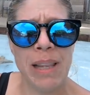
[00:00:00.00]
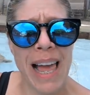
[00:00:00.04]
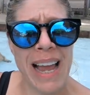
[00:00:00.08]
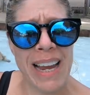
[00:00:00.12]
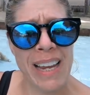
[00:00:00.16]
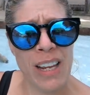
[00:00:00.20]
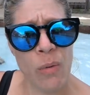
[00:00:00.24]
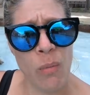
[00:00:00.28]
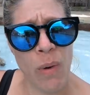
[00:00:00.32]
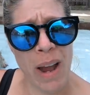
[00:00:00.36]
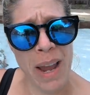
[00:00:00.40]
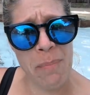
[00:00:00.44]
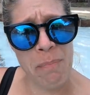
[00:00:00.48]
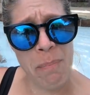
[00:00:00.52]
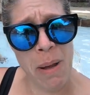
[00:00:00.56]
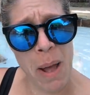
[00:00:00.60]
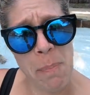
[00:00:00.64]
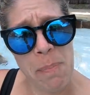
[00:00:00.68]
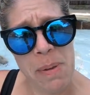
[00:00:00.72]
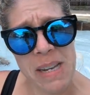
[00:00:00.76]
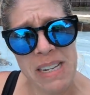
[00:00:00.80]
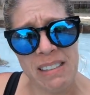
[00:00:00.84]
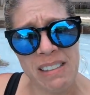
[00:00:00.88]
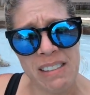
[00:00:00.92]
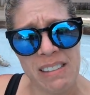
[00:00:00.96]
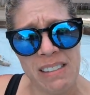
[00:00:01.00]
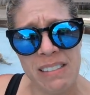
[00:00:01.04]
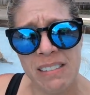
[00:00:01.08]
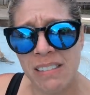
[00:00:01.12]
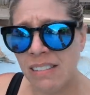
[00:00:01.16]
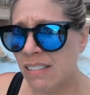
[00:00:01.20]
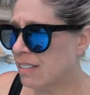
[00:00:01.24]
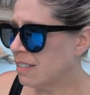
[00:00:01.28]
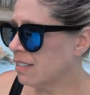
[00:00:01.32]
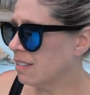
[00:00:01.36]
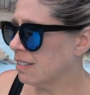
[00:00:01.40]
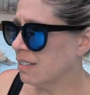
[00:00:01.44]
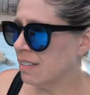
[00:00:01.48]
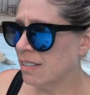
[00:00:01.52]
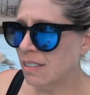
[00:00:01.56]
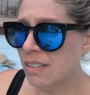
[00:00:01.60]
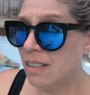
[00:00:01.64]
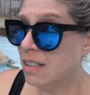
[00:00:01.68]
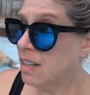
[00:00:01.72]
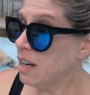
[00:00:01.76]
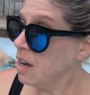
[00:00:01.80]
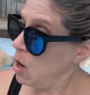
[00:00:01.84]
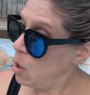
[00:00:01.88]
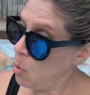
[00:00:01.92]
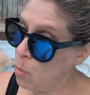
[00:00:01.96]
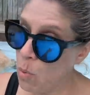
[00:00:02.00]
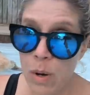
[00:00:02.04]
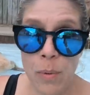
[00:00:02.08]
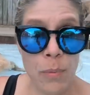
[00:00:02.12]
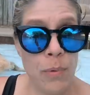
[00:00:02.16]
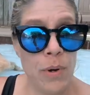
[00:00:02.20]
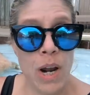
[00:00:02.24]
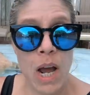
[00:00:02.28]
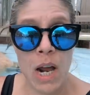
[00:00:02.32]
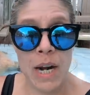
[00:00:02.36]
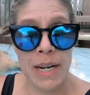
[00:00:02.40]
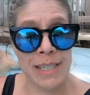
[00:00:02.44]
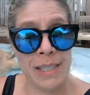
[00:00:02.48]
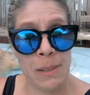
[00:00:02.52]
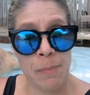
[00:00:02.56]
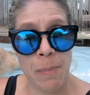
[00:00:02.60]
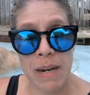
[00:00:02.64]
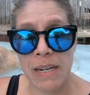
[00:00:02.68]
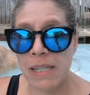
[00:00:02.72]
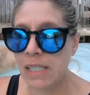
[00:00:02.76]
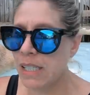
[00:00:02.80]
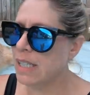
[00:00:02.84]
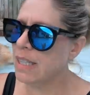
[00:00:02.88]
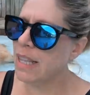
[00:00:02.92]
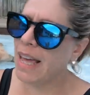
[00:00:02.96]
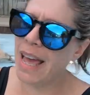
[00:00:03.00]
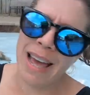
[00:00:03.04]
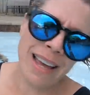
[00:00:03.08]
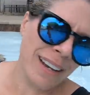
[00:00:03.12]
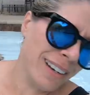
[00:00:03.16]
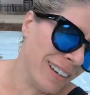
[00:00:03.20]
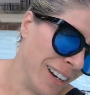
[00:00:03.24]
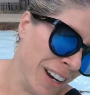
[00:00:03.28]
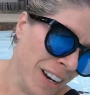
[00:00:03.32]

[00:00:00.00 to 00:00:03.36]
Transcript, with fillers: black and white puppies. We were not expecting that.